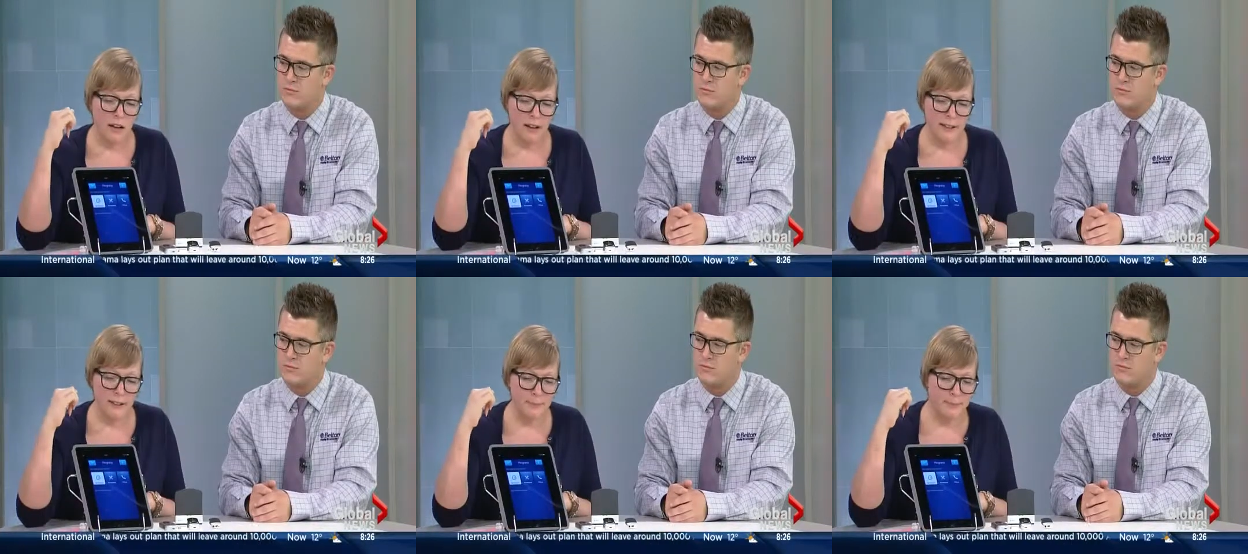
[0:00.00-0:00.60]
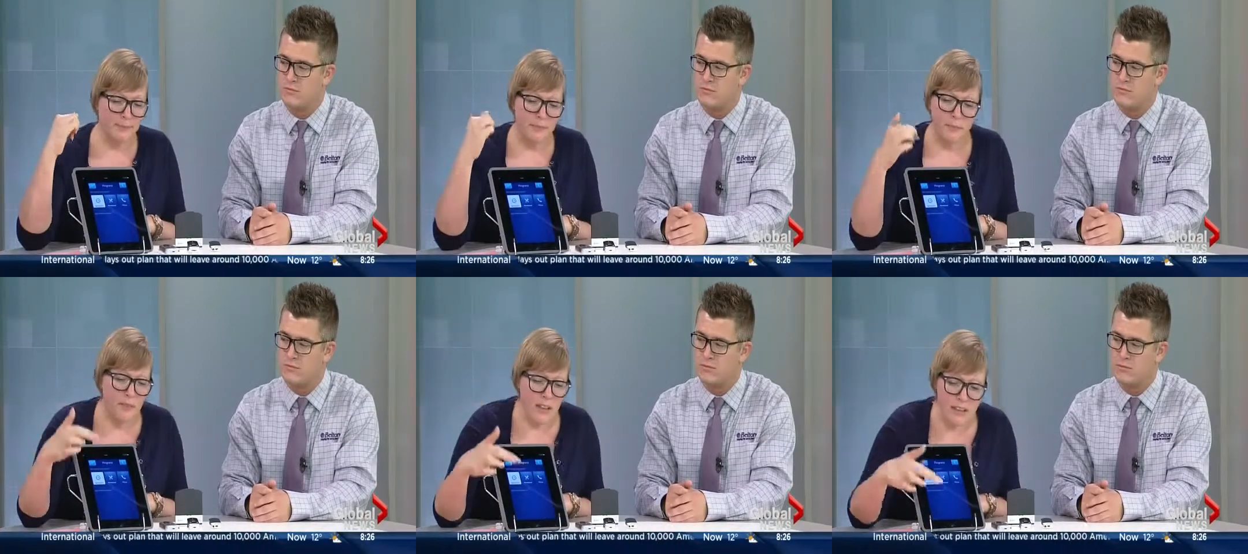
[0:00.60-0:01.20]
Speaker 1: Um,
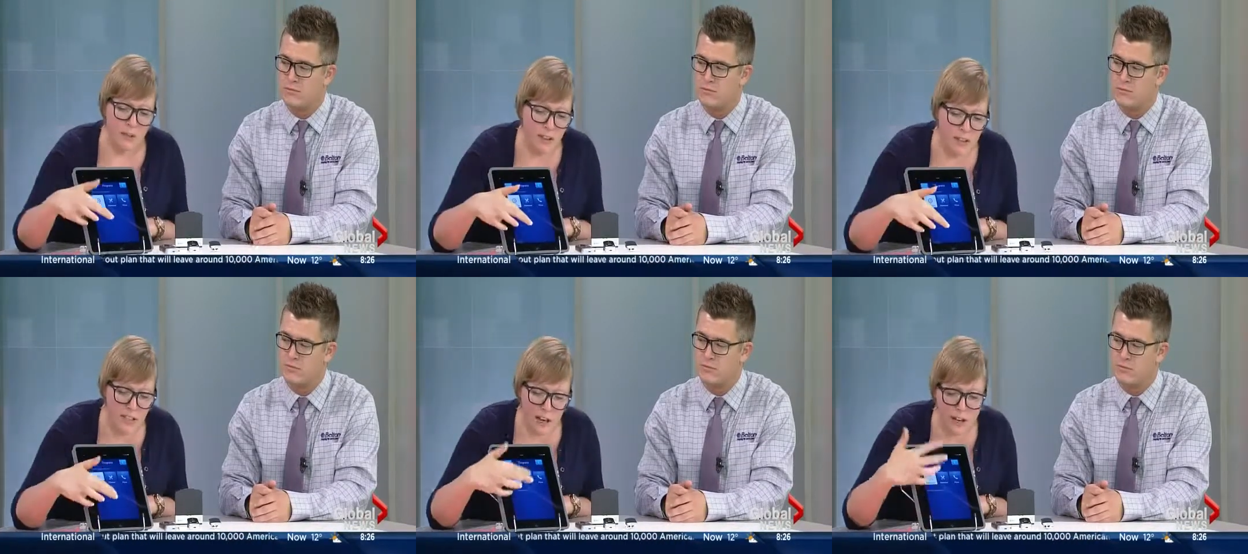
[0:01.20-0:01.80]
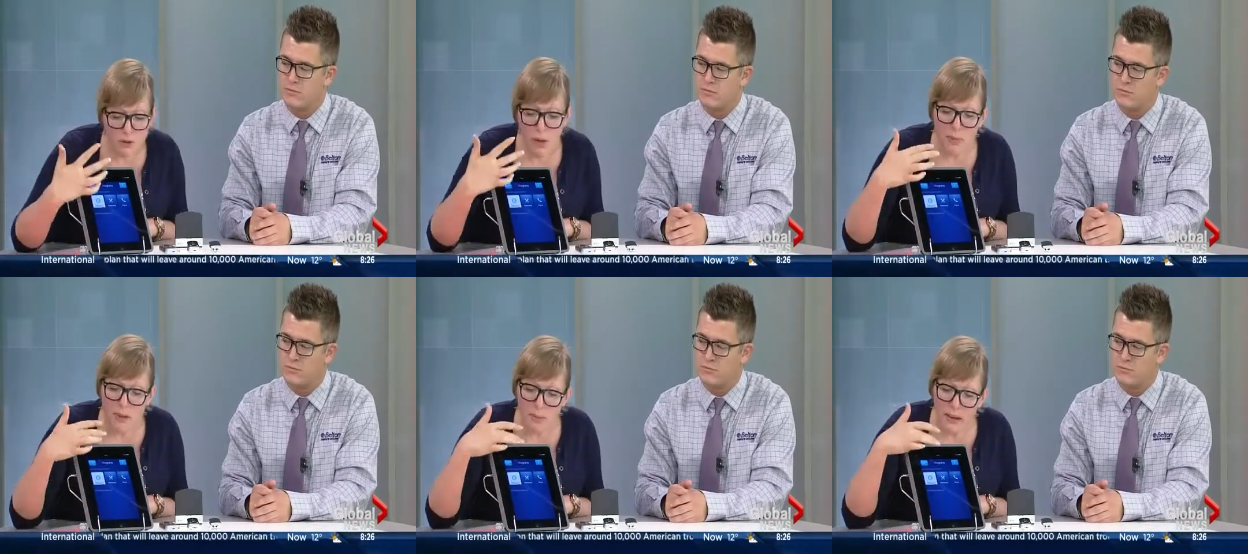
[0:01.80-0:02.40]
different uh,
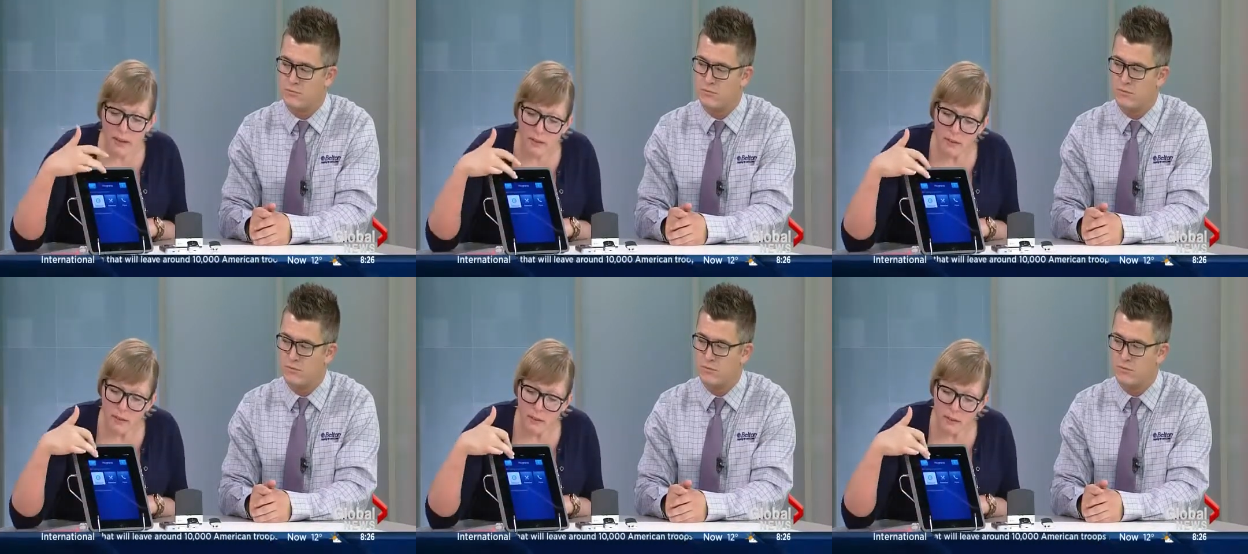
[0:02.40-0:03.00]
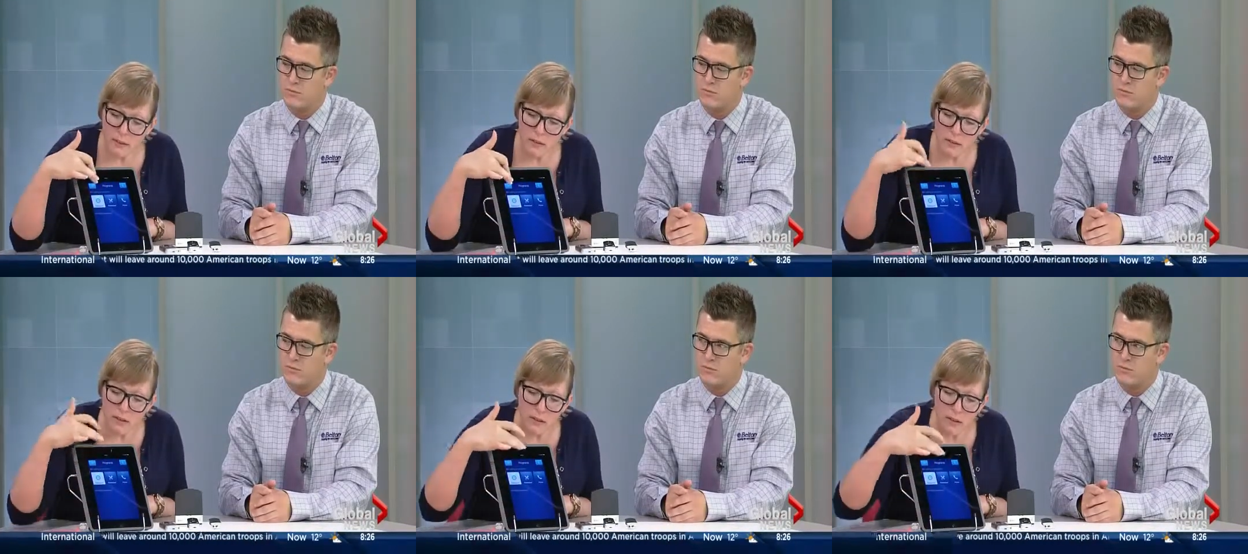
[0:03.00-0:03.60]
treble and bass
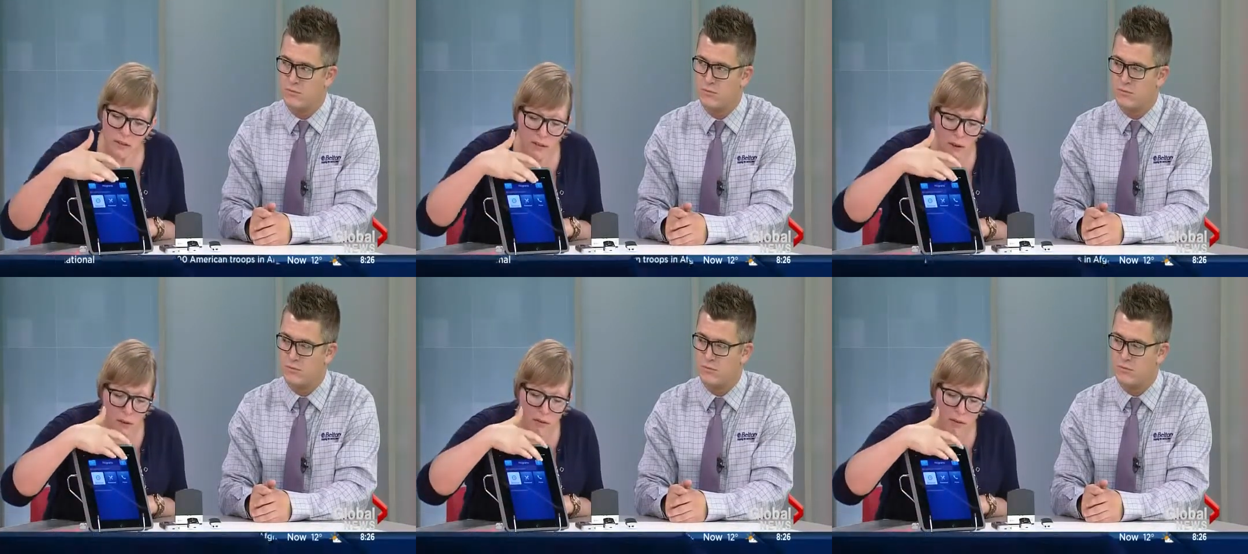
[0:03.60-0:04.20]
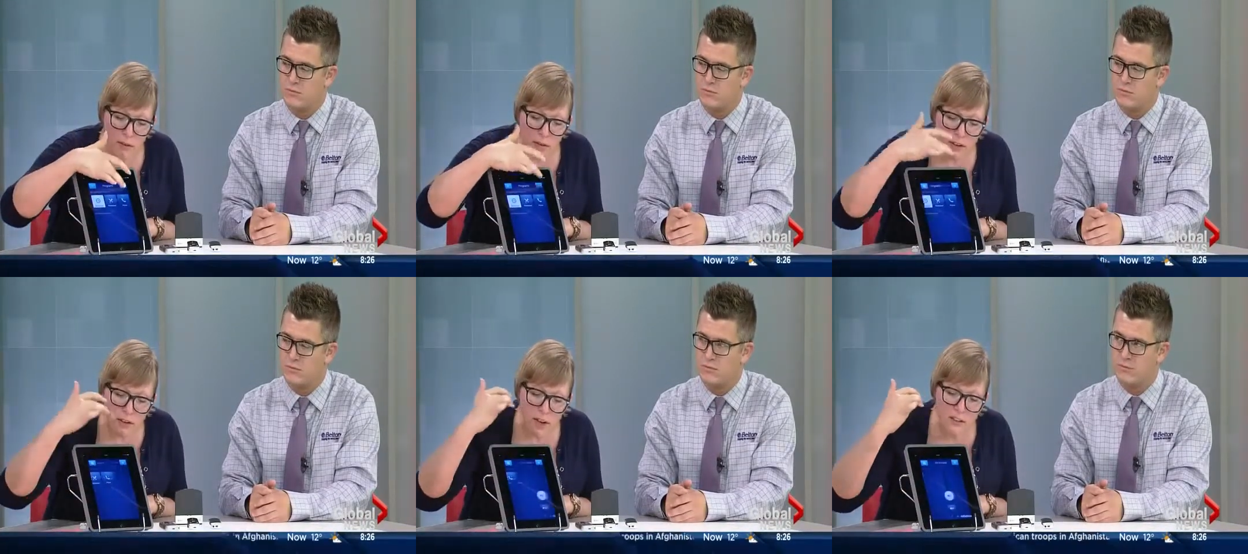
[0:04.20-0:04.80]
it's tough, tough
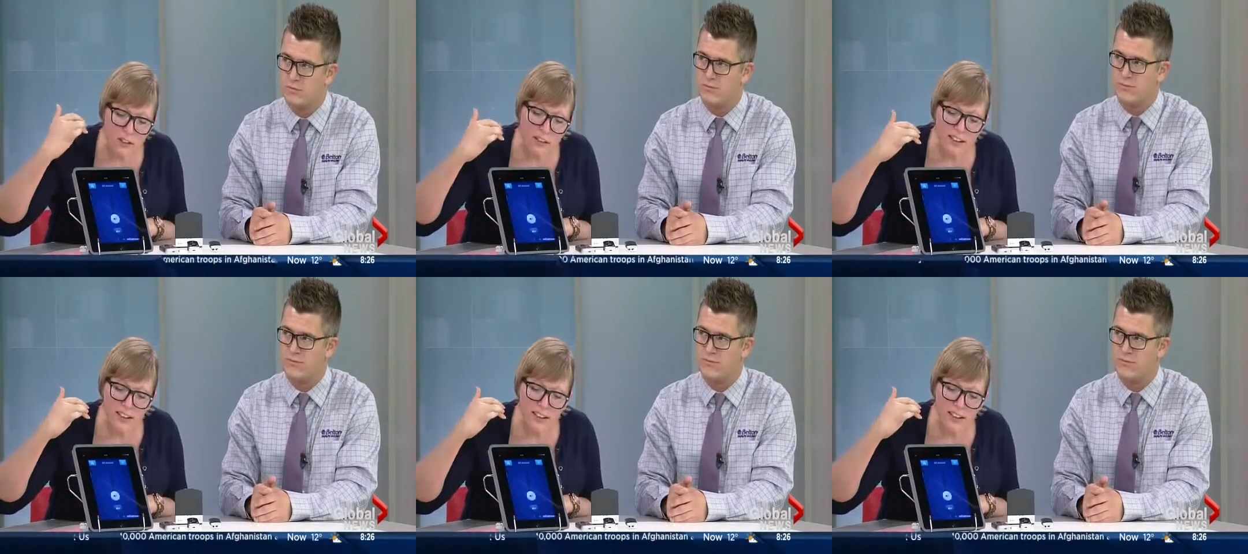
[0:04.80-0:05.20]
to catch this